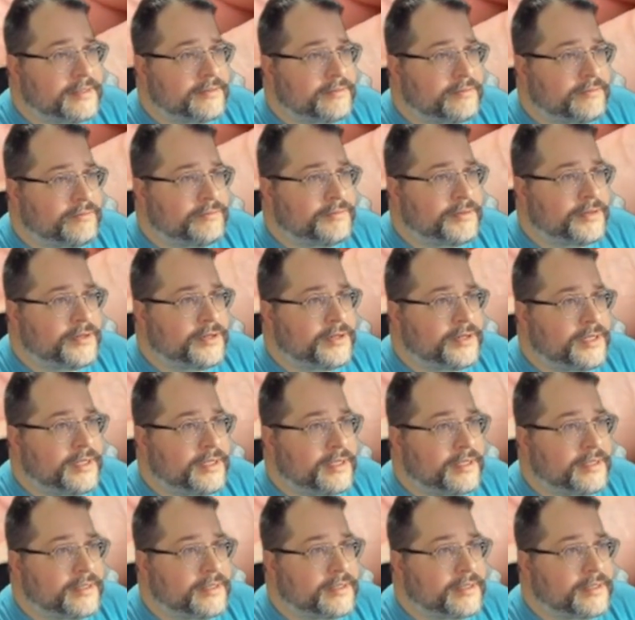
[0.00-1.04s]

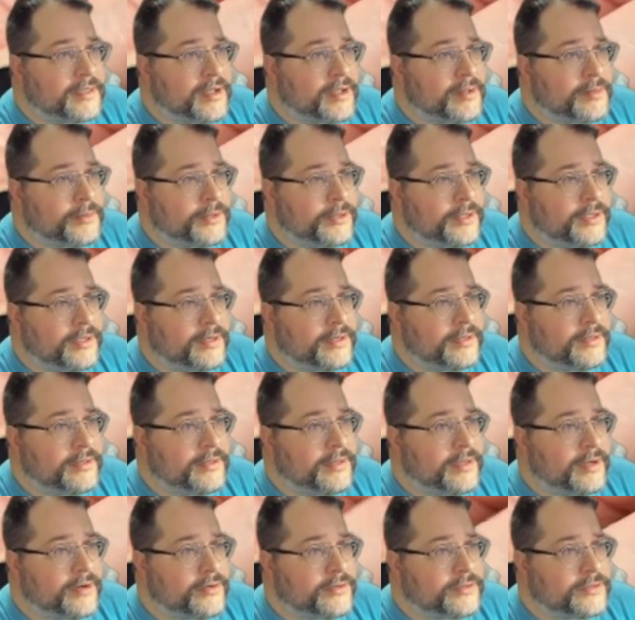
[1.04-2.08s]
very complicated
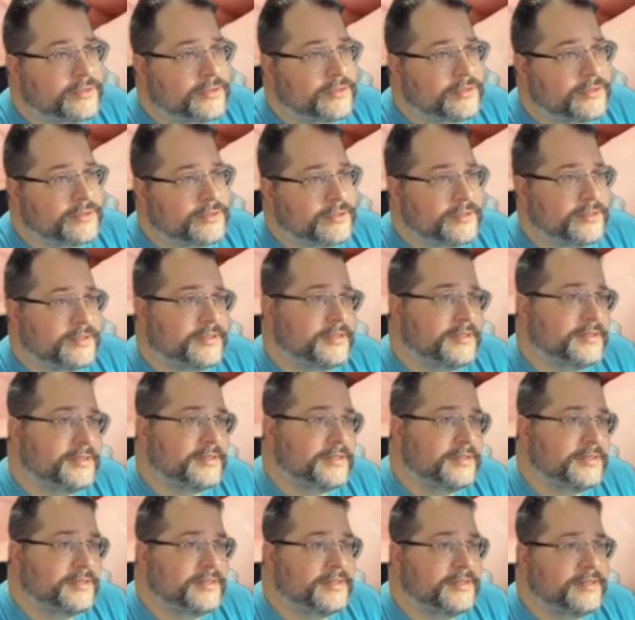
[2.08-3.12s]
character.
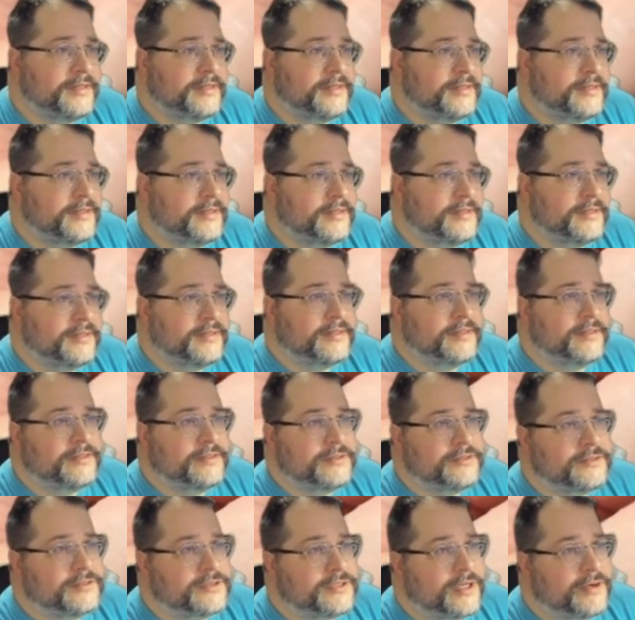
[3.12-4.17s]

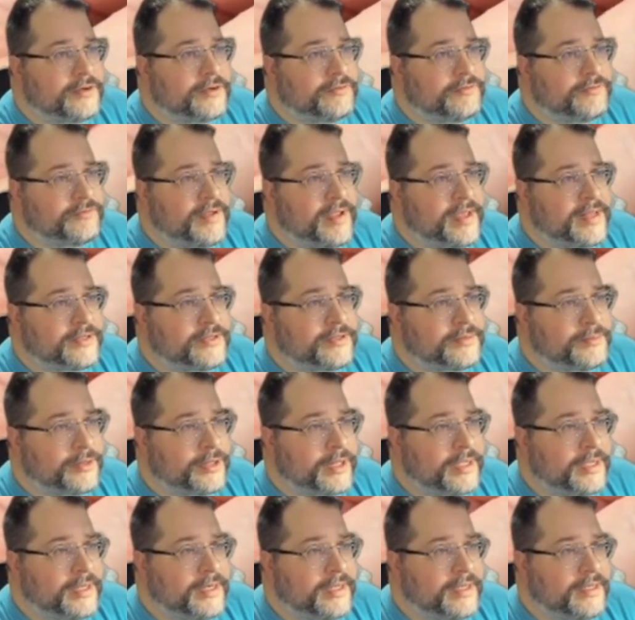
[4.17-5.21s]
There's Phantom
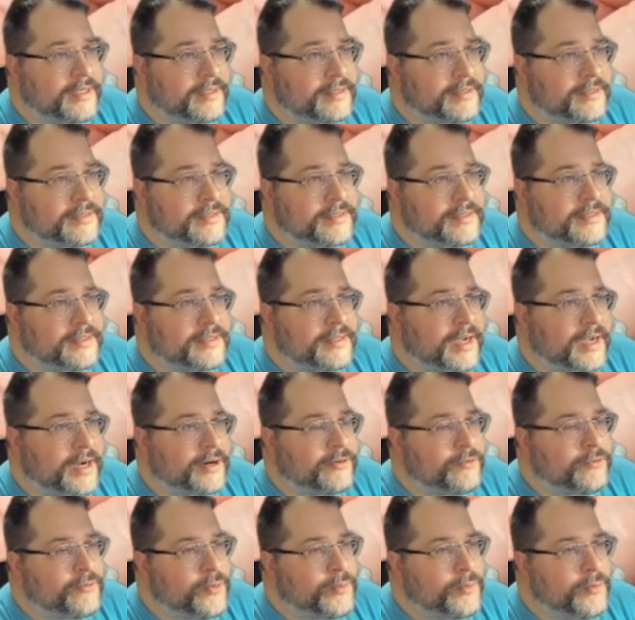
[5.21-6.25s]
Lady. I
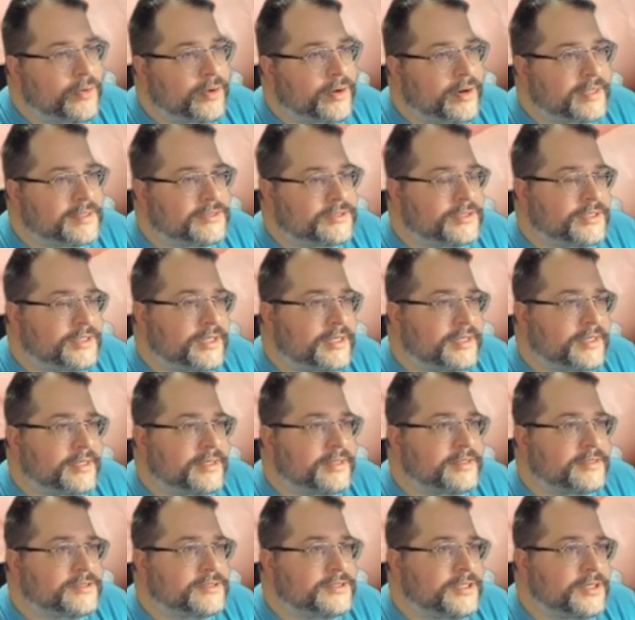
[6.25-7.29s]
remember as a
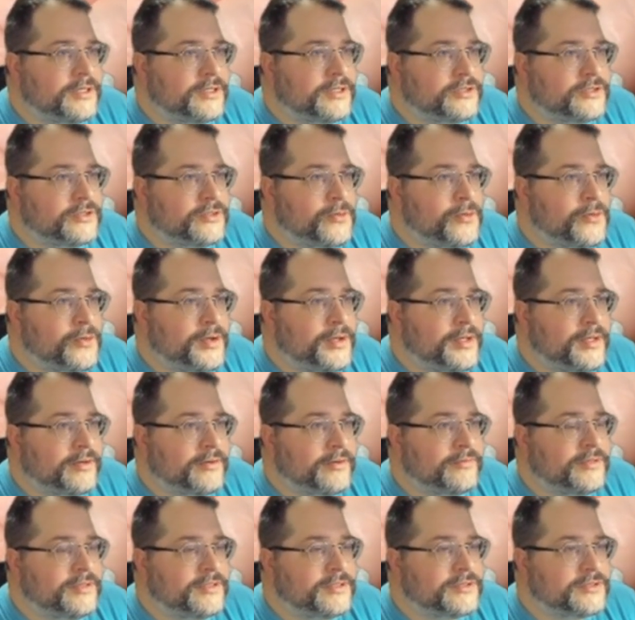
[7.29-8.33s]
kid seeing a toy
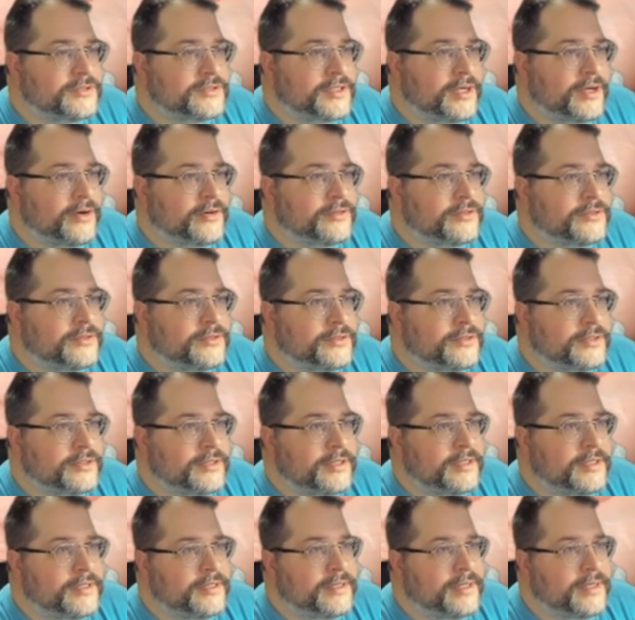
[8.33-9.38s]
of this character
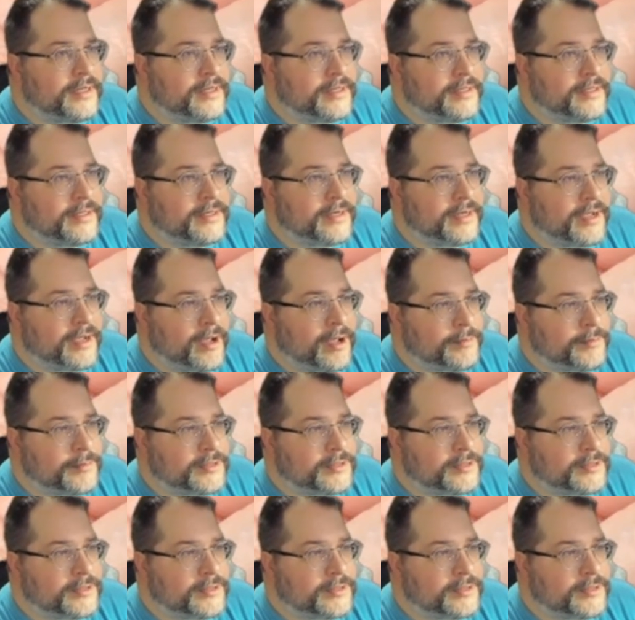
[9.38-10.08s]
in a comic